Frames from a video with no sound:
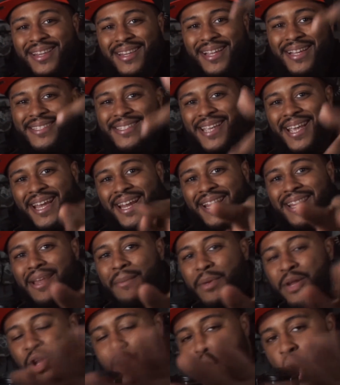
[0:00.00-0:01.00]
Let's get it. Let
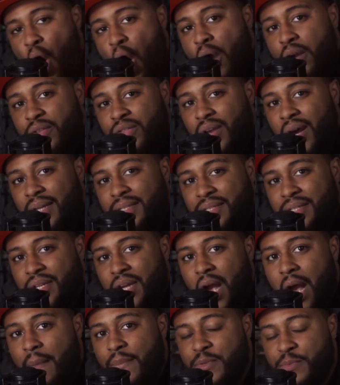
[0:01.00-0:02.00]
me know all your thoughts in the
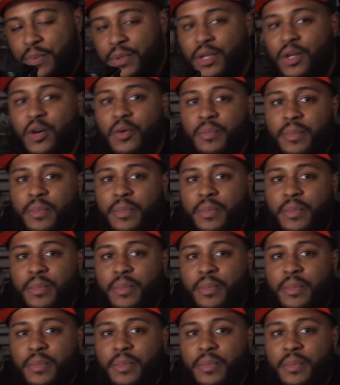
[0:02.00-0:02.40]
comments below.